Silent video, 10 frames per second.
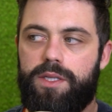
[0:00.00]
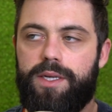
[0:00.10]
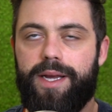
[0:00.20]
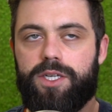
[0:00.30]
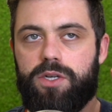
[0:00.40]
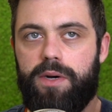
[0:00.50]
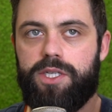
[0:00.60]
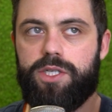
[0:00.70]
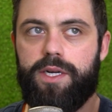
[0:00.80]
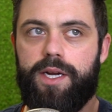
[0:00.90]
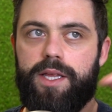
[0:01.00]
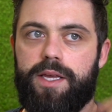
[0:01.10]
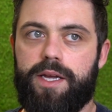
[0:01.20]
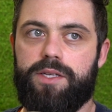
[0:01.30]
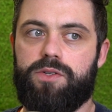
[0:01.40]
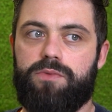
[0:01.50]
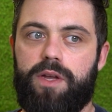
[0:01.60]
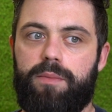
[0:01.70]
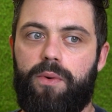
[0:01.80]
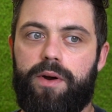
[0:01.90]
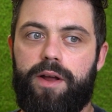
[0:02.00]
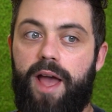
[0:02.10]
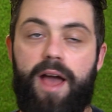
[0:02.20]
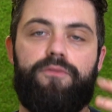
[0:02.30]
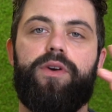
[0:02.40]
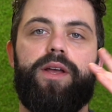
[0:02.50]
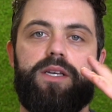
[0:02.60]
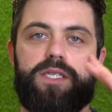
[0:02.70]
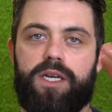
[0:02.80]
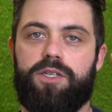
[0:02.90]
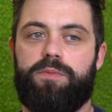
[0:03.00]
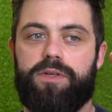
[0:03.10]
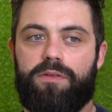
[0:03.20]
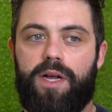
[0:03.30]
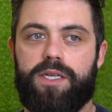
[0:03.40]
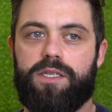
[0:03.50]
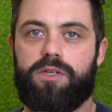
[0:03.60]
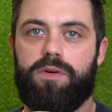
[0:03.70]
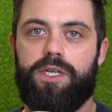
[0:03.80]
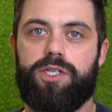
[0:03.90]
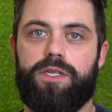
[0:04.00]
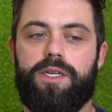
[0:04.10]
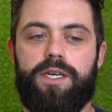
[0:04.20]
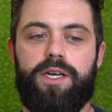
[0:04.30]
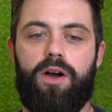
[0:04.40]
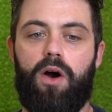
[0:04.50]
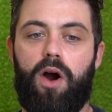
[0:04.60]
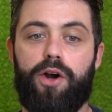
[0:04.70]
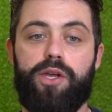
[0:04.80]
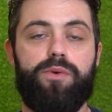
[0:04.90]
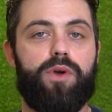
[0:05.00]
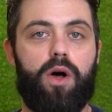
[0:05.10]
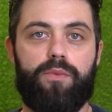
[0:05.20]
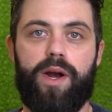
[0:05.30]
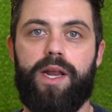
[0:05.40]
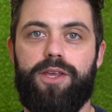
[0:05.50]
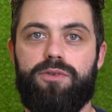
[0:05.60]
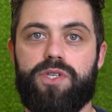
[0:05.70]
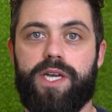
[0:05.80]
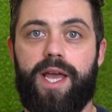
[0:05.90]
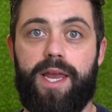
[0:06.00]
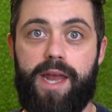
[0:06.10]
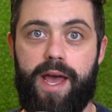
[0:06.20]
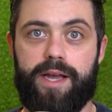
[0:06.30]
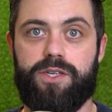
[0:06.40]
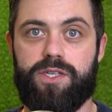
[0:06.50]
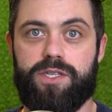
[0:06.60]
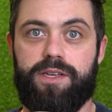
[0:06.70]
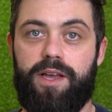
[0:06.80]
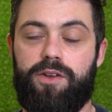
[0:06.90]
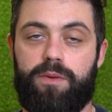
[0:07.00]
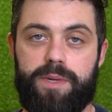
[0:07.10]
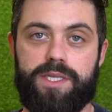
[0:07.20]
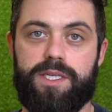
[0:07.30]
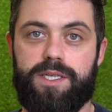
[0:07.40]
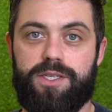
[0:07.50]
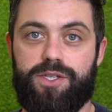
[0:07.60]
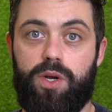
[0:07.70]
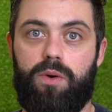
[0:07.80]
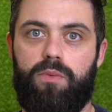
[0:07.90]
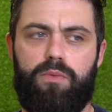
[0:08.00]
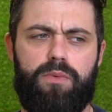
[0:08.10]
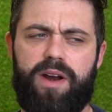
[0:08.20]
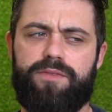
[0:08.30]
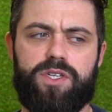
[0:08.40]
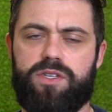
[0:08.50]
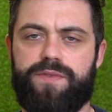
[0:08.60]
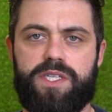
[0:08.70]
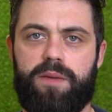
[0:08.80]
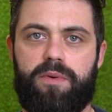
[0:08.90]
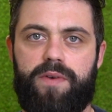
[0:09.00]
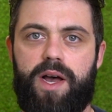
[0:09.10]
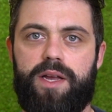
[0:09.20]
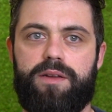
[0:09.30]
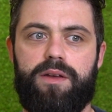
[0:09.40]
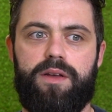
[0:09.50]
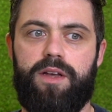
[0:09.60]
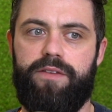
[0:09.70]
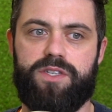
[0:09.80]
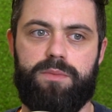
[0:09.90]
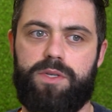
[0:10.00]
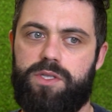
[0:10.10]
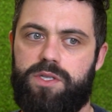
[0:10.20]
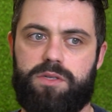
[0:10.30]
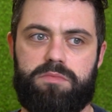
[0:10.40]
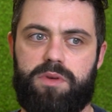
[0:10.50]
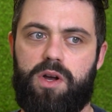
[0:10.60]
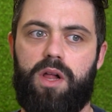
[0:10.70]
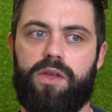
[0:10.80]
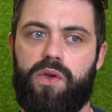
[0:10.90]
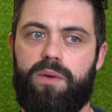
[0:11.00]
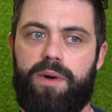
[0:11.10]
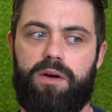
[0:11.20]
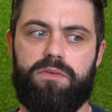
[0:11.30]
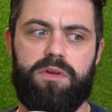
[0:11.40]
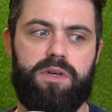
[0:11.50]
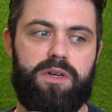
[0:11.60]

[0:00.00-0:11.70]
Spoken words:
The next question, and I think it's important, every salesperson will ask this question. Are you already using an X in your business? So whatever service they provide, if someone's calling you about,